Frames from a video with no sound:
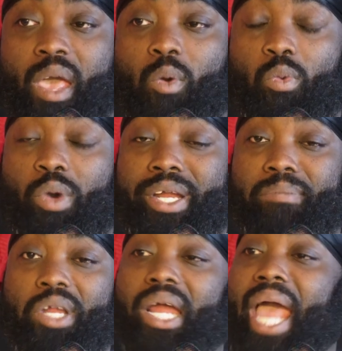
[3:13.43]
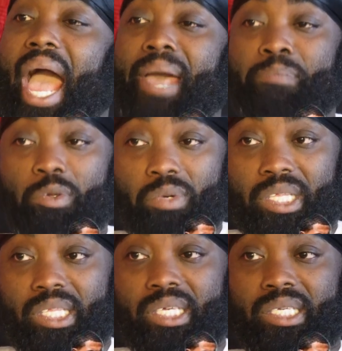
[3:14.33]
What I'm not happy
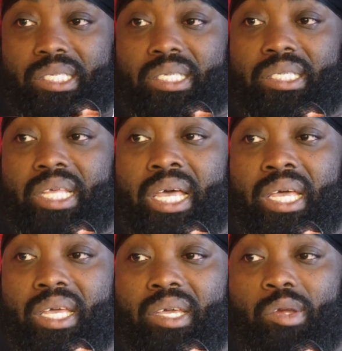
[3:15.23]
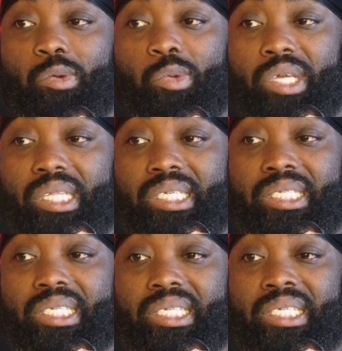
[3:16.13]
with is that
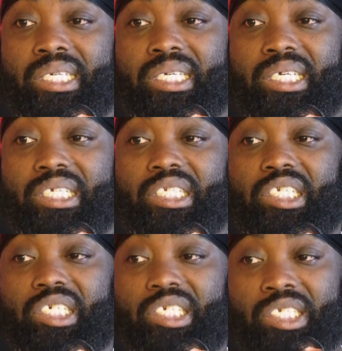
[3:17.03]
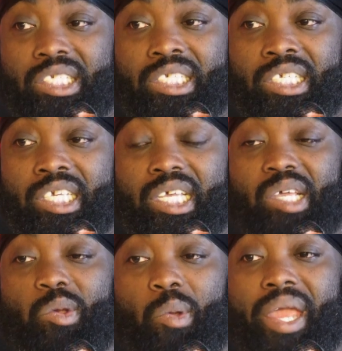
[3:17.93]
realistically, Chelsea
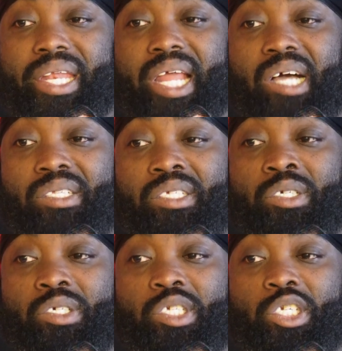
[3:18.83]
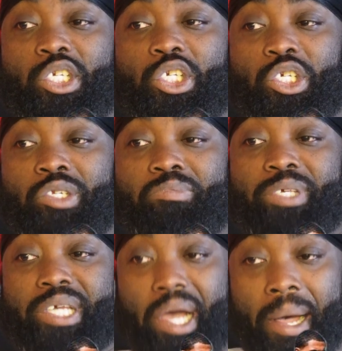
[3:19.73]
right now literally should
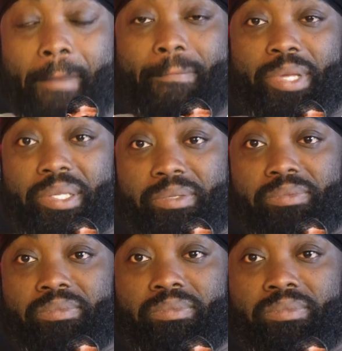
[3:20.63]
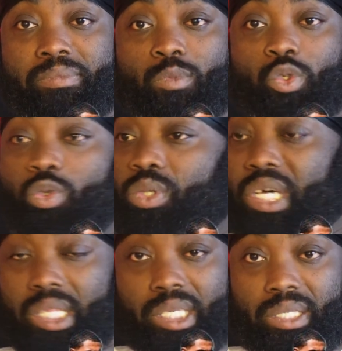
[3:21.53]
be up
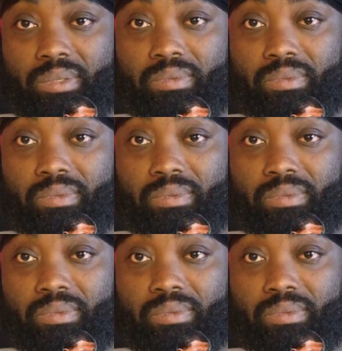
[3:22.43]
2-0.